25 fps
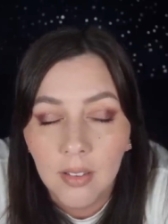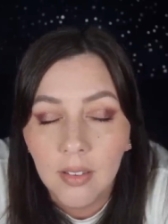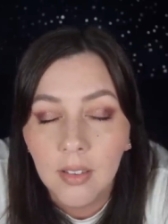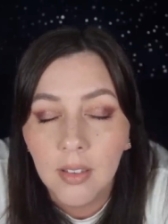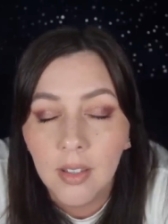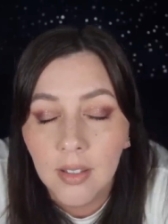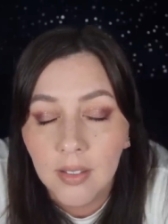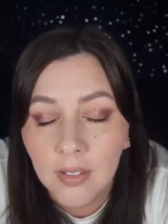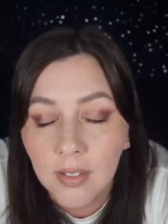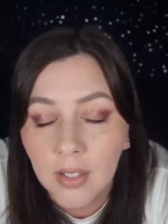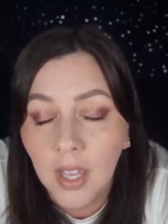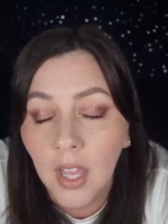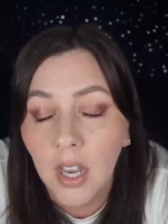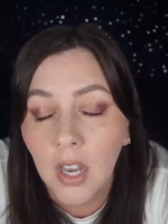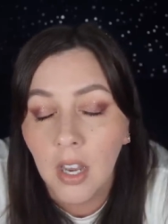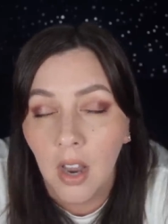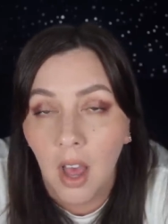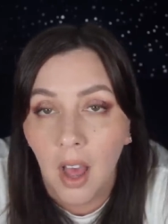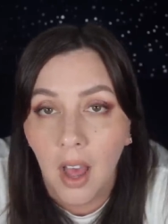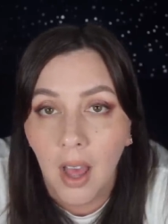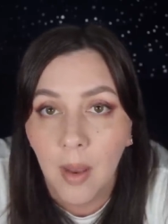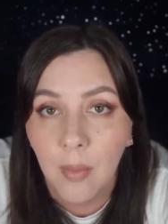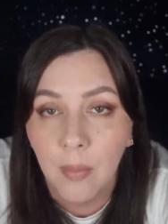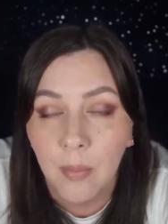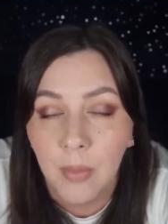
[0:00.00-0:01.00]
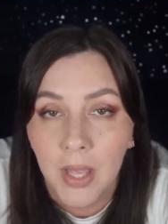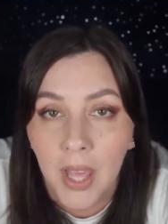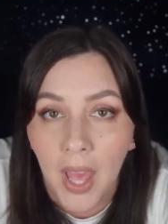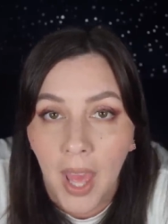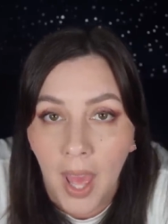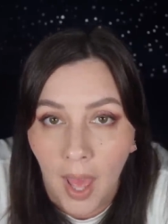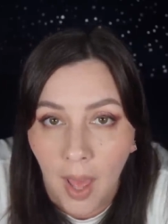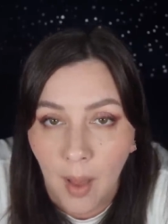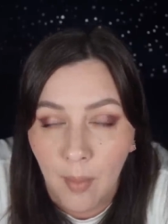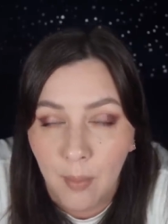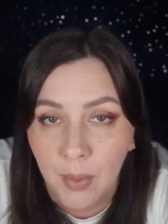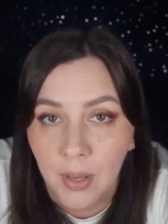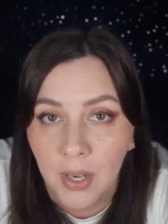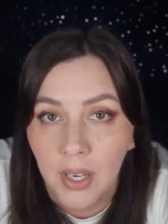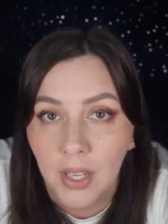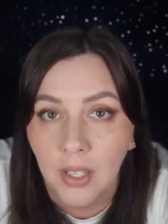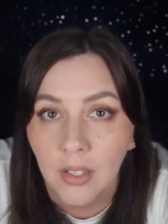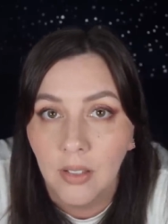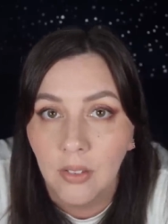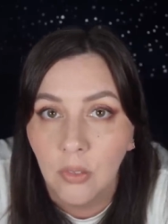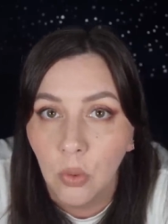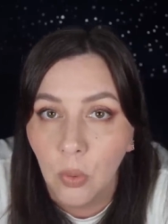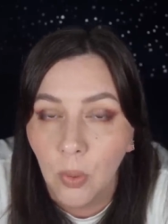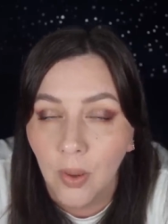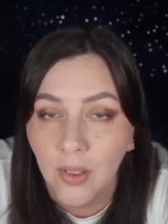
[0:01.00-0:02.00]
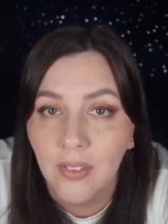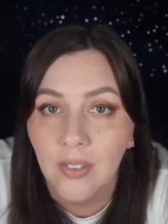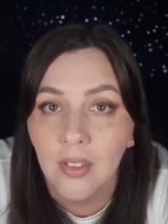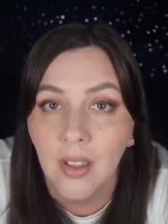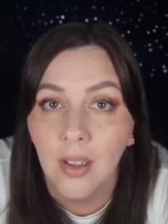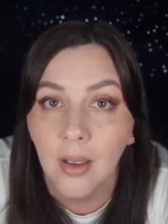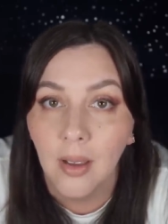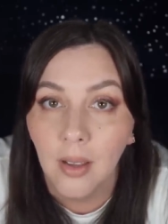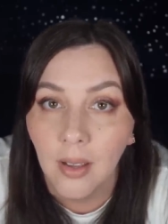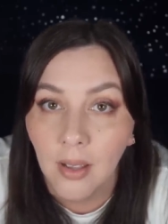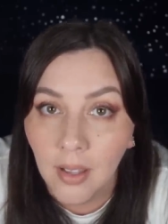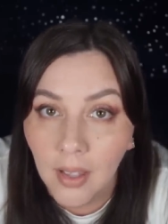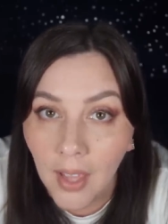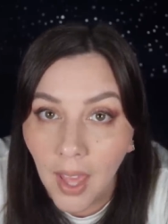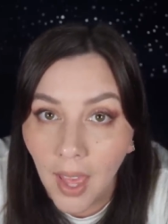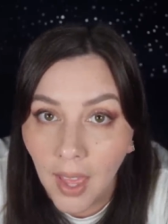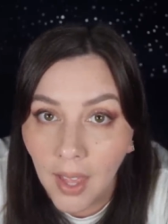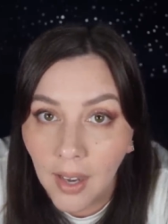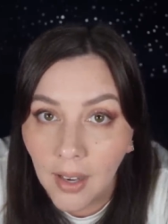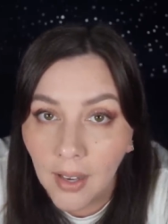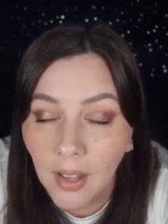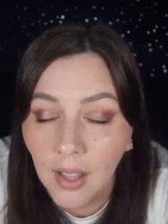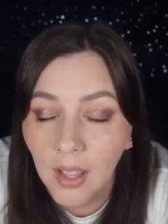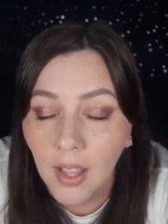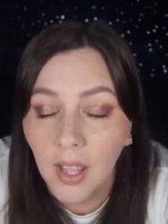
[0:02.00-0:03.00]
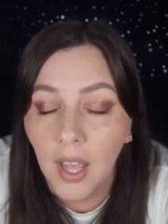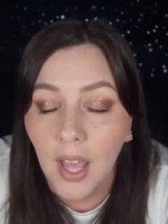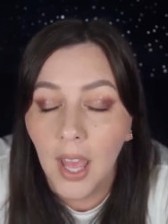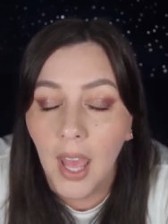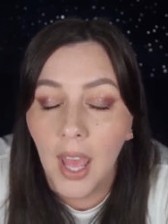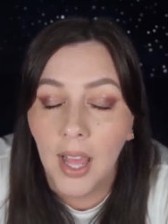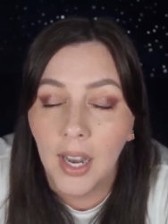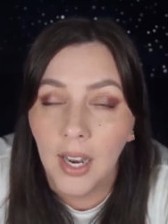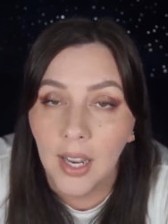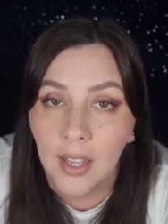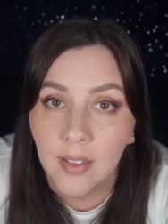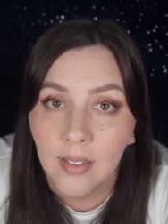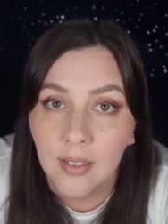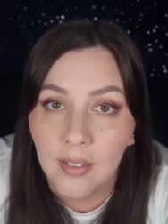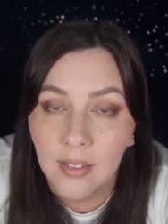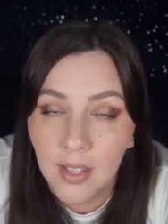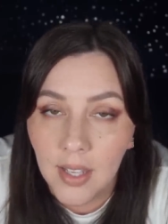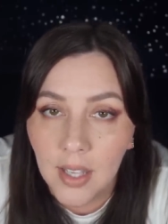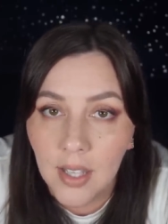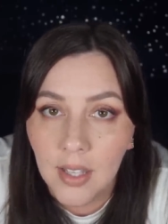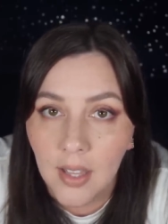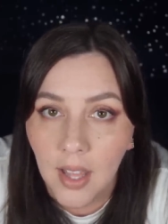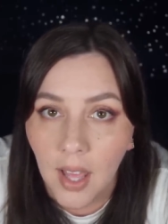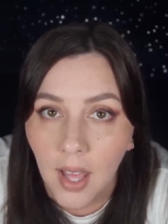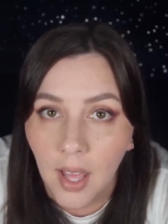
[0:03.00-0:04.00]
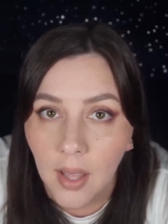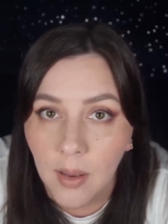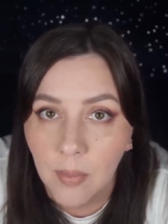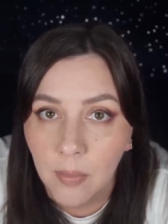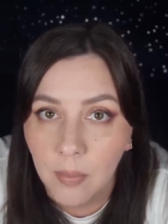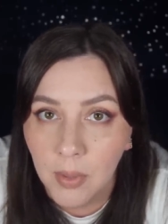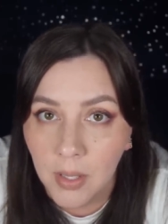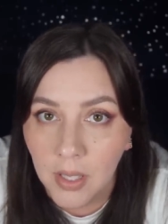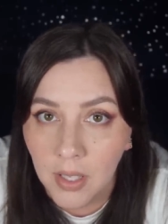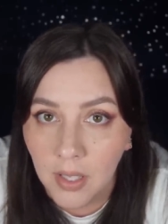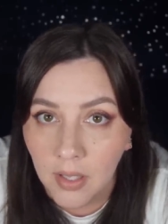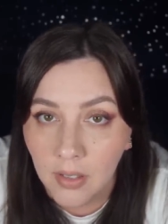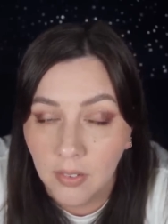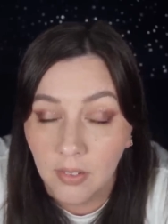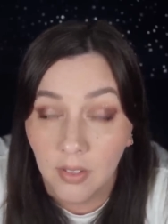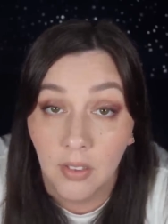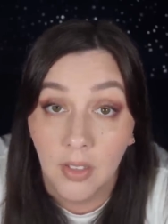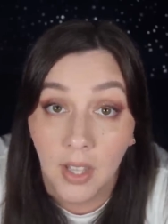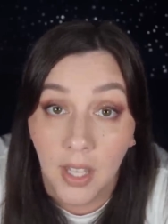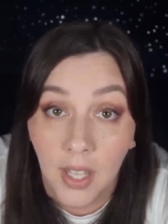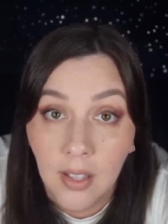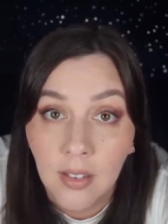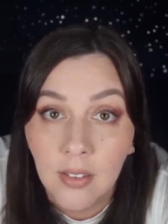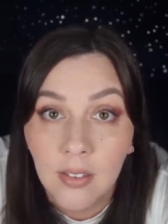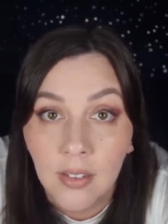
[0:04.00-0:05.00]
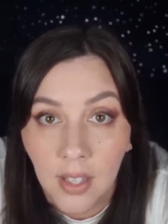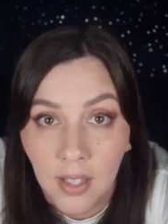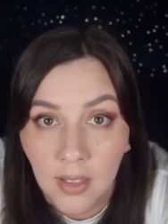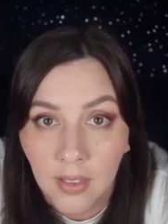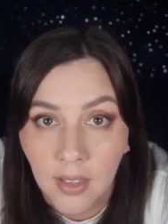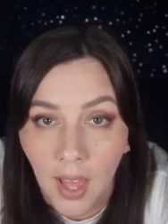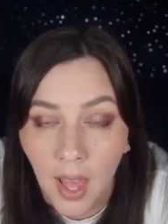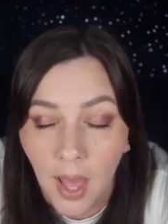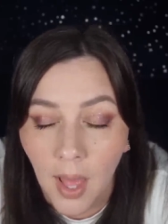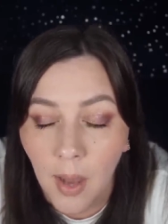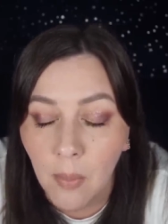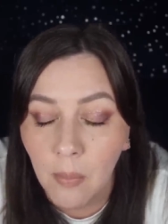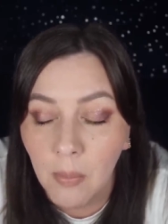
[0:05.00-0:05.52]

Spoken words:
this cannot be happening to us again. And I say that because, and they said that